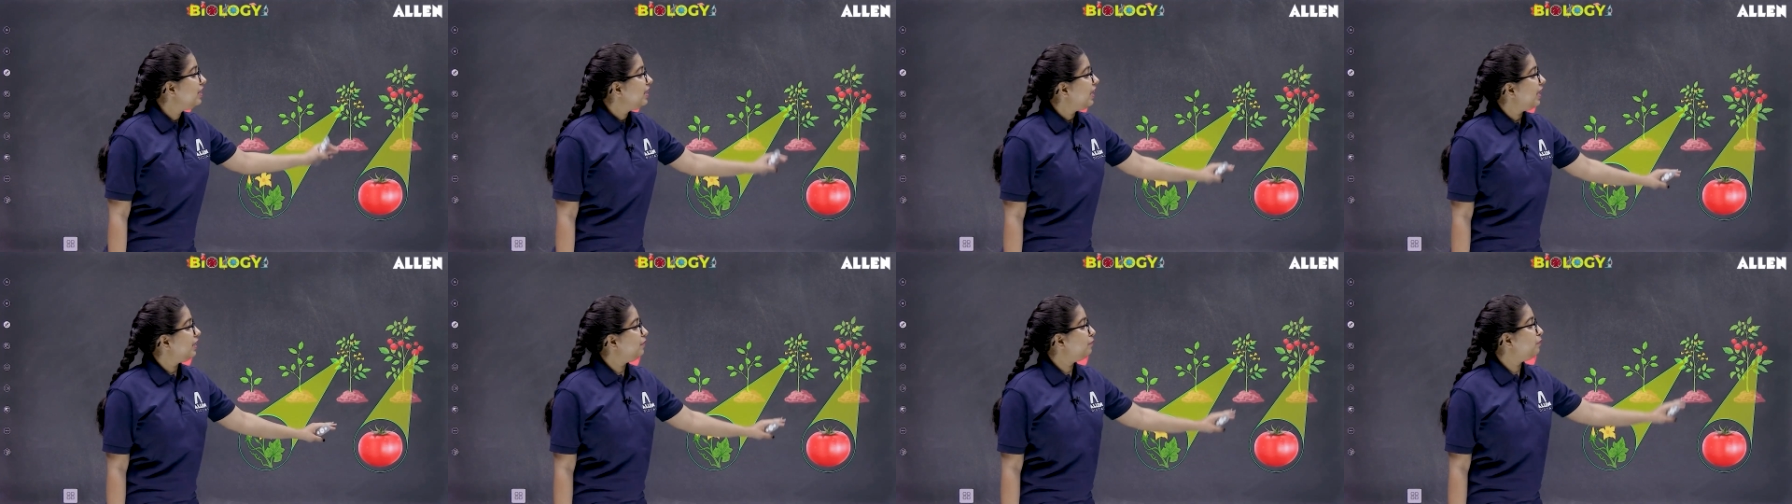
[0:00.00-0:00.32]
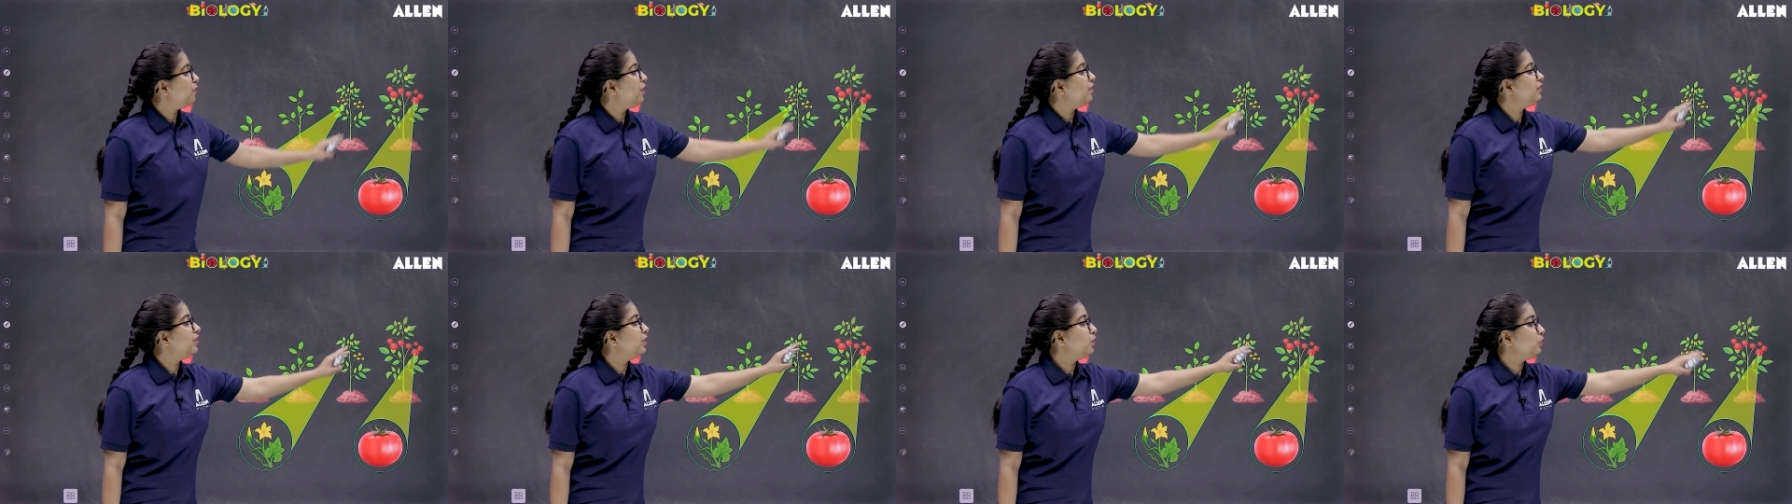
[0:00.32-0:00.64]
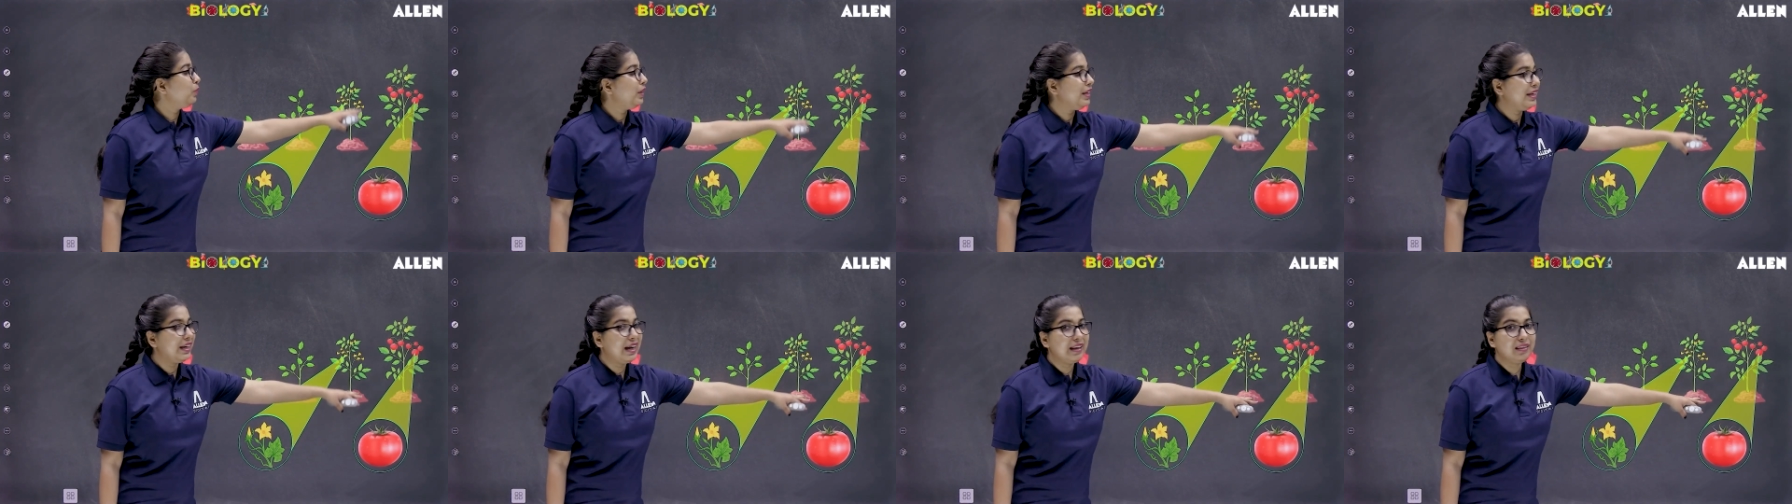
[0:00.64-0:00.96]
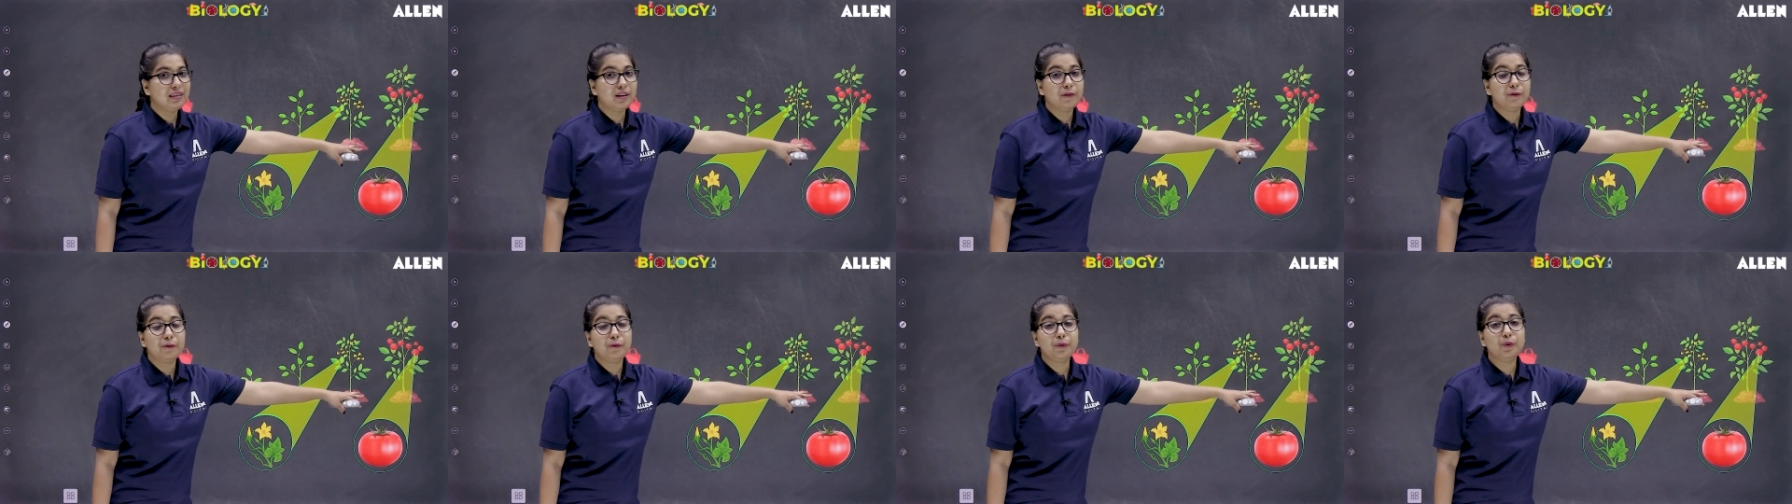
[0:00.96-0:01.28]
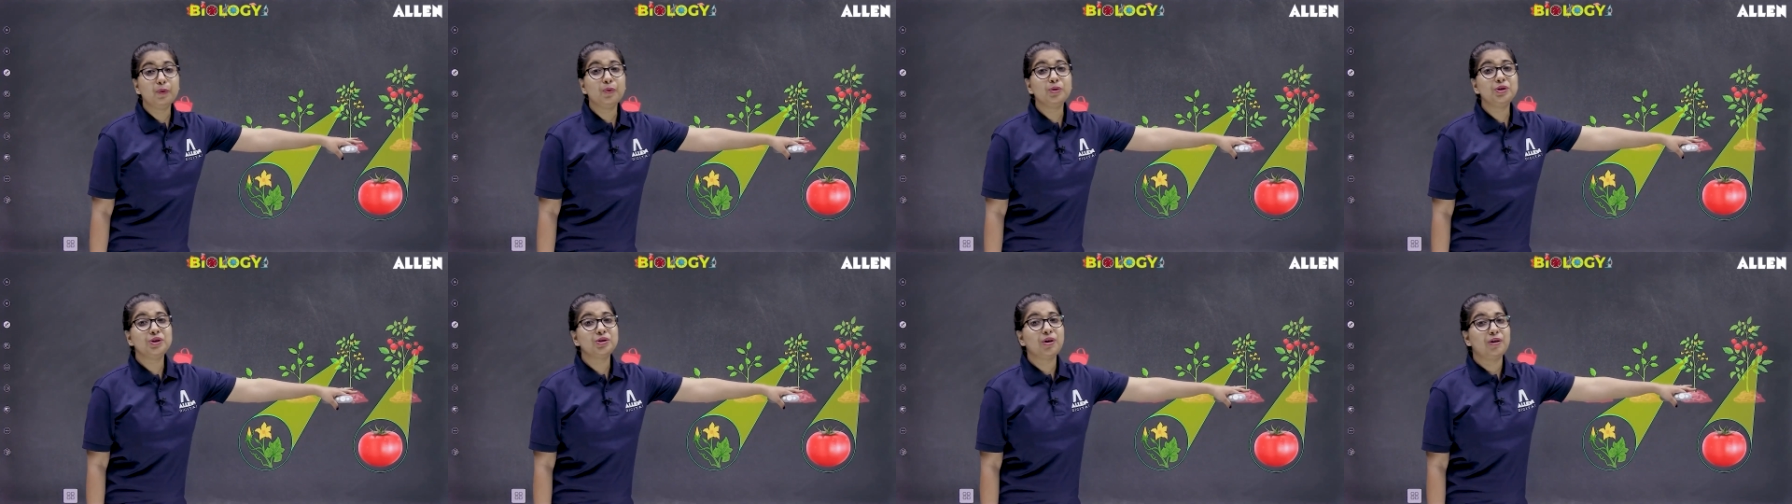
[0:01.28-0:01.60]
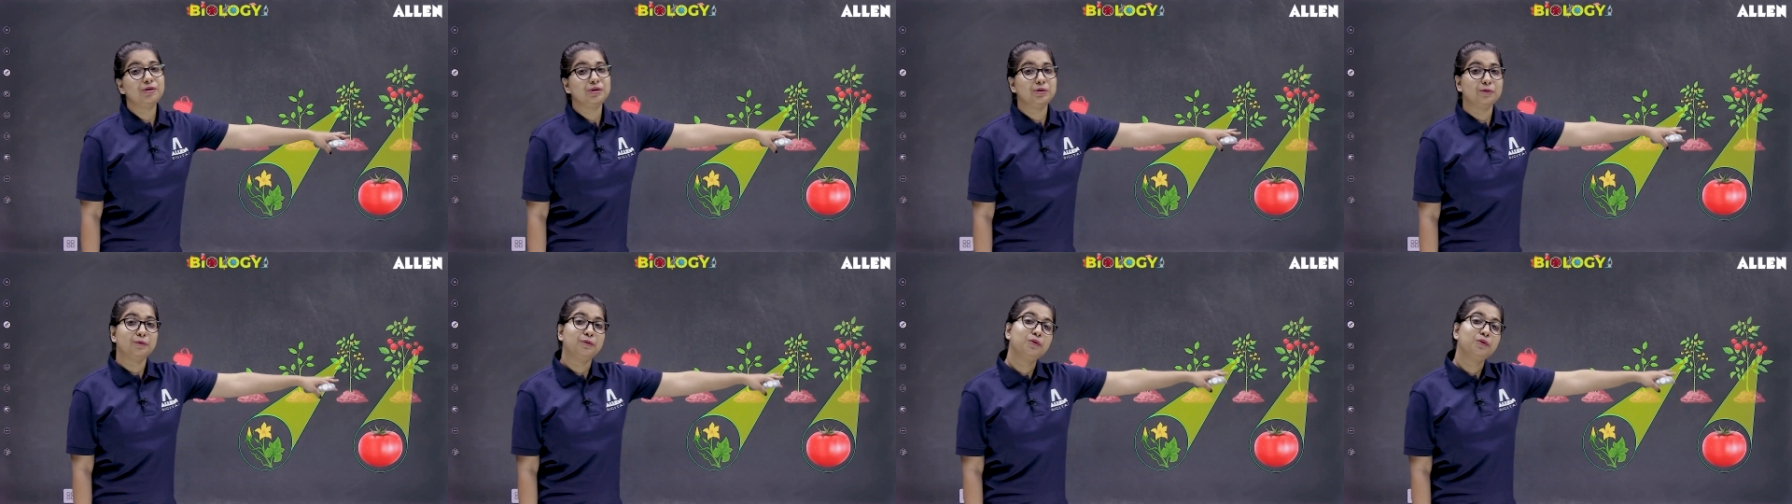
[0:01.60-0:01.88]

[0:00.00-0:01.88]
And further, we get the fruits also.